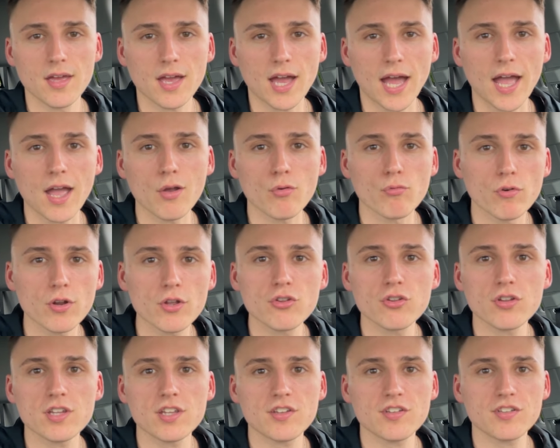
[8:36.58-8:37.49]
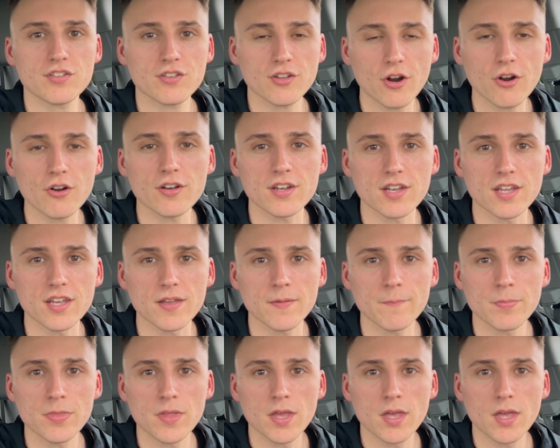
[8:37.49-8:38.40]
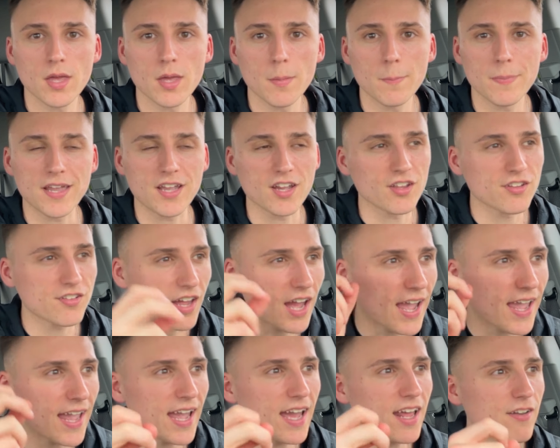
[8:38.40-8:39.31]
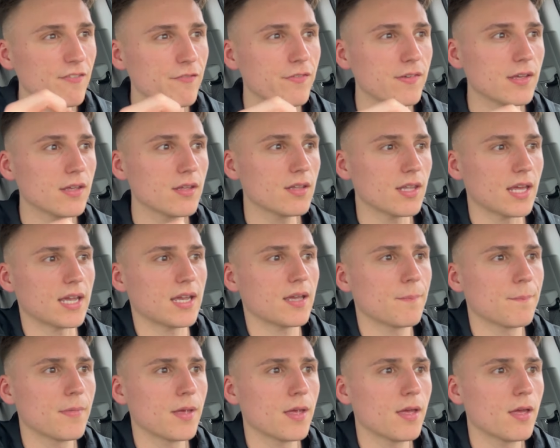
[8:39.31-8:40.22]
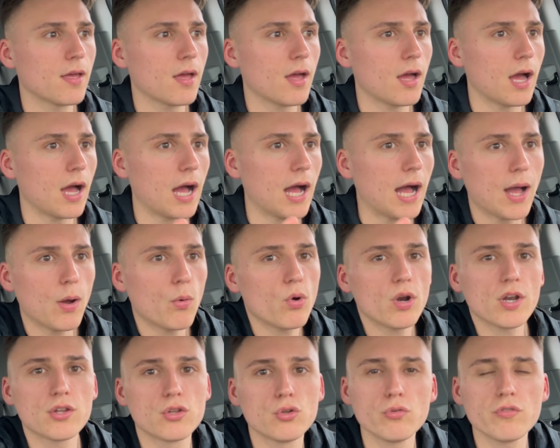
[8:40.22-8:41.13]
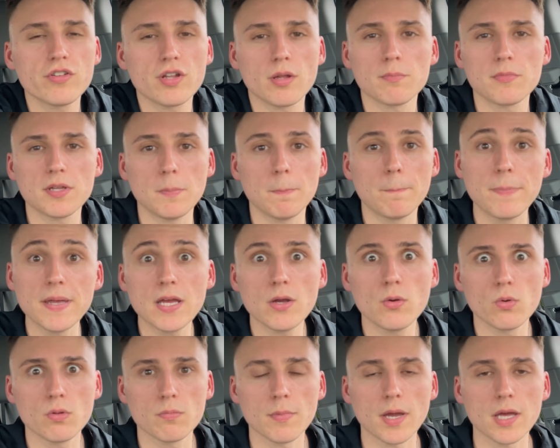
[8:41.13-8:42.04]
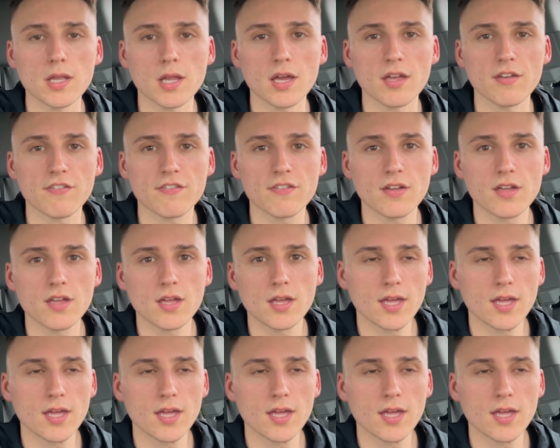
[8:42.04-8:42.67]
I originally started it because I had a feeling like I want to do something big with my life.